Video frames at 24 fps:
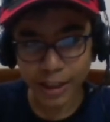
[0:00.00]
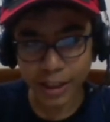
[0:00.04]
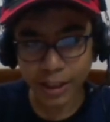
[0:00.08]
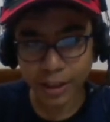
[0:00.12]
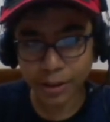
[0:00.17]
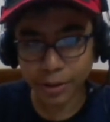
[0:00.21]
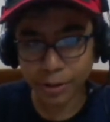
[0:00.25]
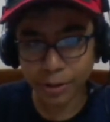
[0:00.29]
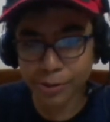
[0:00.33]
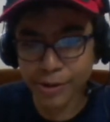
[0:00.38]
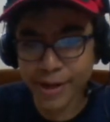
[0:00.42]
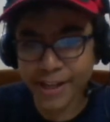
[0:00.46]

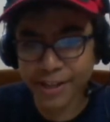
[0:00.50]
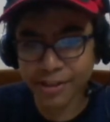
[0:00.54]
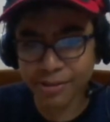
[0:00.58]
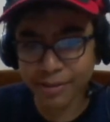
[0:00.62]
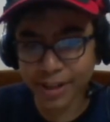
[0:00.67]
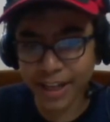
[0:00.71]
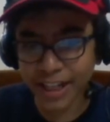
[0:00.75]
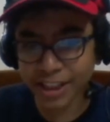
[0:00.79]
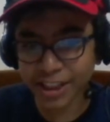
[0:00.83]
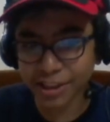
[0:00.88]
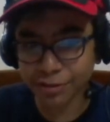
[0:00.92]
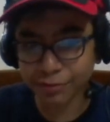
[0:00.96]
Queen to
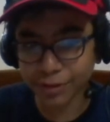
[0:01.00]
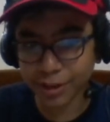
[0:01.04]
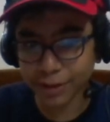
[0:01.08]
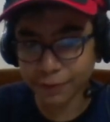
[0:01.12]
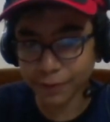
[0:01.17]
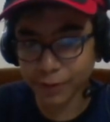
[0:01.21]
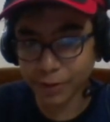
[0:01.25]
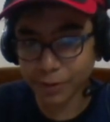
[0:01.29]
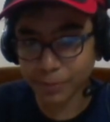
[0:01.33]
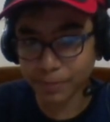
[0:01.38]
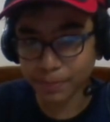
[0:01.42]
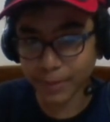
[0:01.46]
h1
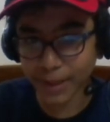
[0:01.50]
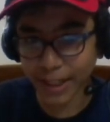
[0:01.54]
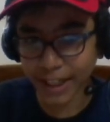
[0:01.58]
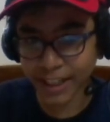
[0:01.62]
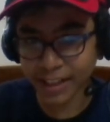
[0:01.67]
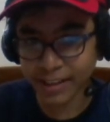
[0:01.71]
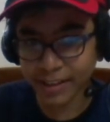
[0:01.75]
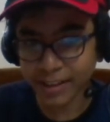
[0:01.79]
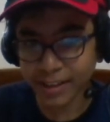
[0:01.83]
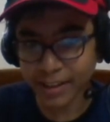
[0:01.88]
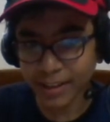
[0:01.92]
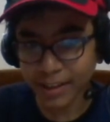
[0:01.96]
was
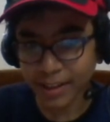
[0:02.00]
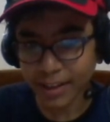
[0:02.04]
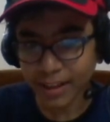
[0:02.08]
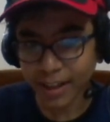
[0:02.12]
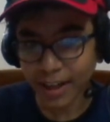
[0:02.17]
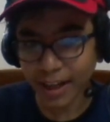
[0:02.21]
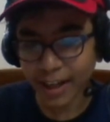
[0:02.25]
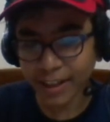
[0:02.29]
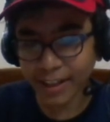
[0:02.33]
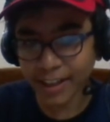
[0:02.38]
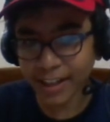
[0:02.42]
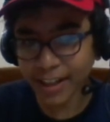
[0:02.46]
played,
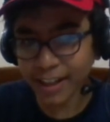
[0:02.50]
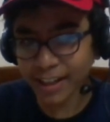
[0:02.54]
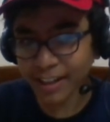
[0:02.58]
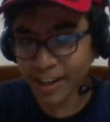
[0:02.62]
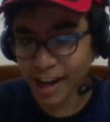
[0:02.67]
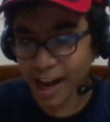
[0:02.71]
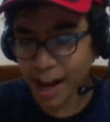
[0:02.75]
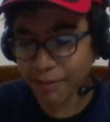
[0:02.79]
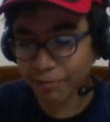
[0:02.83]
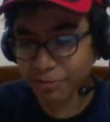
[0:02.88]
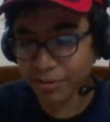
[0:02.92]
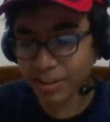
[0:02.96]
and here
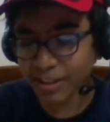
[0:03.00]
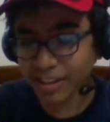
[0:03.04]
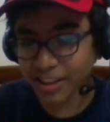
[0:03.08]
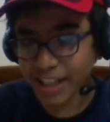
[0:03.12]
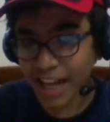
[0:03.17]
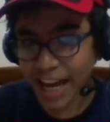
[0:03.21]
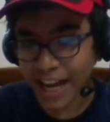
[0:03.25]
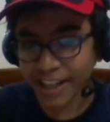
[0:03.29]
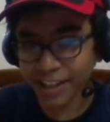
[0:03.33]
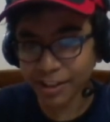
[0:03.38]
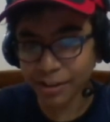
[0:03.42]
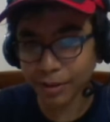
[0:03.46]
I would
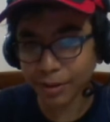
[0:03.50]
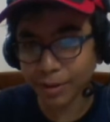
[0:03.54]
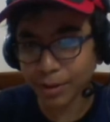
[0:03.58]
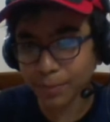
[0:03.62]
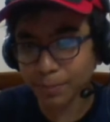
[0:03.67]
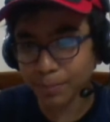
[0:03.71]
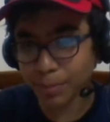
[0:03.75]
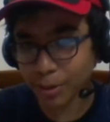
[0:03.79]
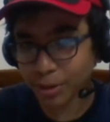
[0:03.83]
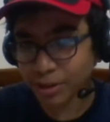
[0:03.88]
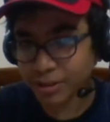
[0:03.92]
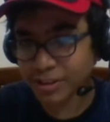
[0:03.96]
like you to
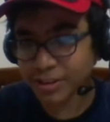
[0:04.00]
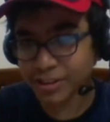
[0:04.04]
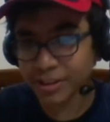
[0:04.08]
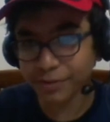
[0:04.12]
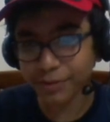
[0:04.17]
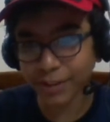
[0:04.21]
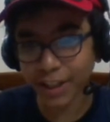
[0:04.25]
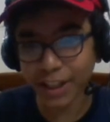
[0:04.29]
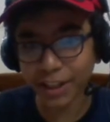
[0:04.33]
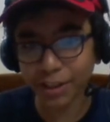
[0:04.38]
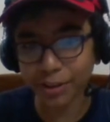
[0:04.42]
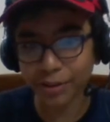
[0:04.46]
pause the
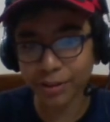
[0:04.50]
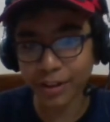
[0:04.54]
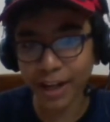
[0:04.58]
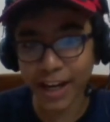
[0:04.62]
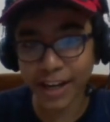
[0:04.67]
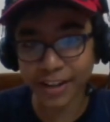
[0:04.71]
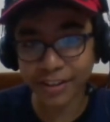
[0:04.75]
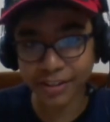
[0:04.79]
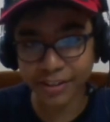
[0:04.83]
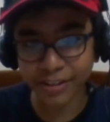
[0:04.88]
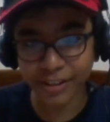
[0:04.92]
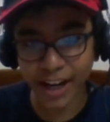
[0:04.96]
video
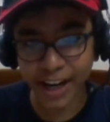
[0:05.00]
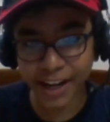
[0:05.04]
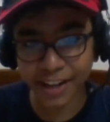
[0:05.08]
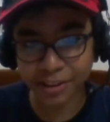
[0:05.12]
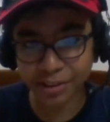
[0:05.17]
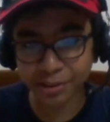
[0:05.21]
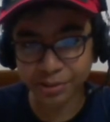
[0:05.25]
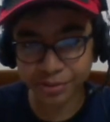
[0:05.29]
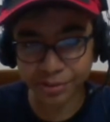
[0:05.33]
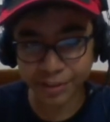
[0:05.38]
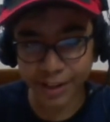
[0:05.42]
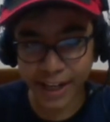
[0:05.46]
and try
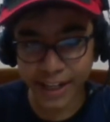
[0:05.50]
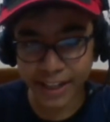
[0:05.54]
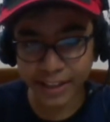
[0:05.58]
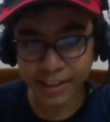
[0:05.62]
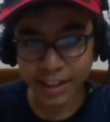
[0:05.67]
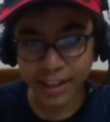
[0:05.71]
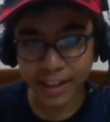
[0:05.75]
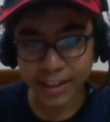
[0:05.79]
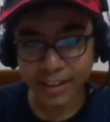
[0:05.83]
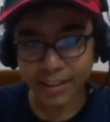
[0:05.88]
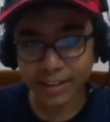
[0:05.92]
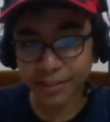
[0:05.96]
to find
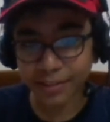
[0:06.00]
the